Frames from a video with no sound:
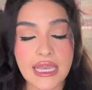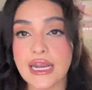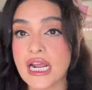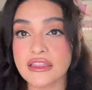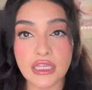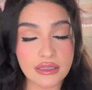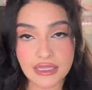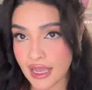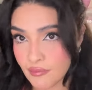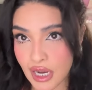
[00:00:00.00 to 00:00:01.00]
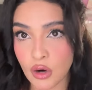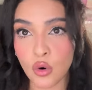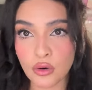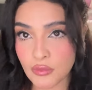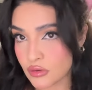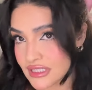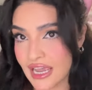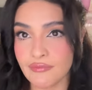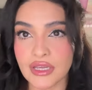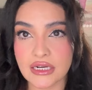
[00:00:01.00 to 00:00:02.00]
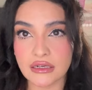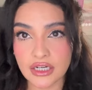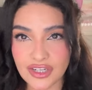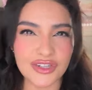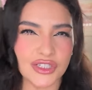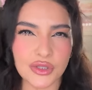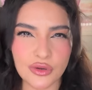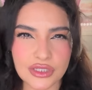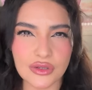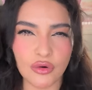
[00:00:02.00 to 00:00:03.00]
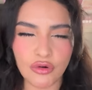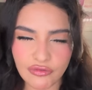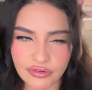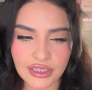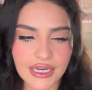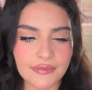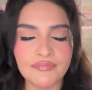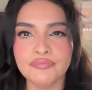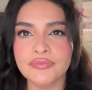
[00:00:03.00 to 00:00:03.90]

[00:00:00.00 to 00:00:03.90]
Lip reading: and I think that my hormones have been under control. So hopefully